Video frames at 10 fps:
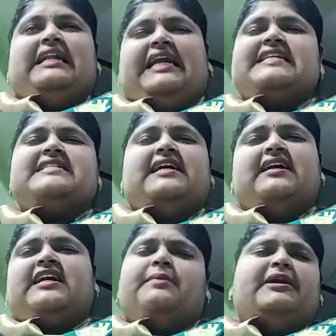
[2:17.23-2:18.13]
let us
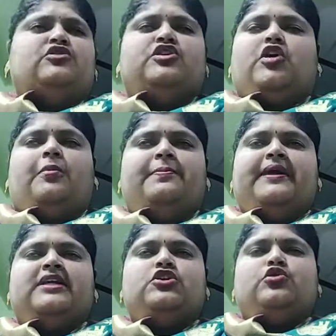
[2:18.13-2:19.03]
get back to the
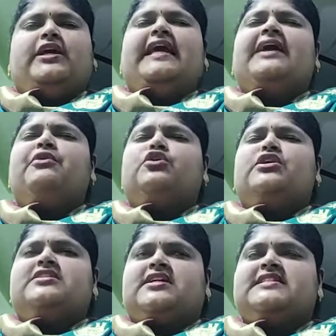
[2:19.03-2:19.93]
topic. Today I want to
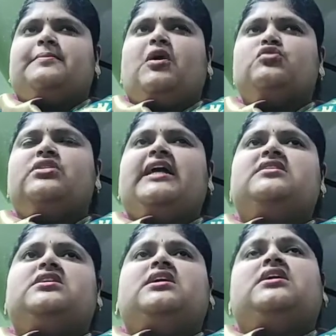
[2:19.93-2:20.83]
discuss about that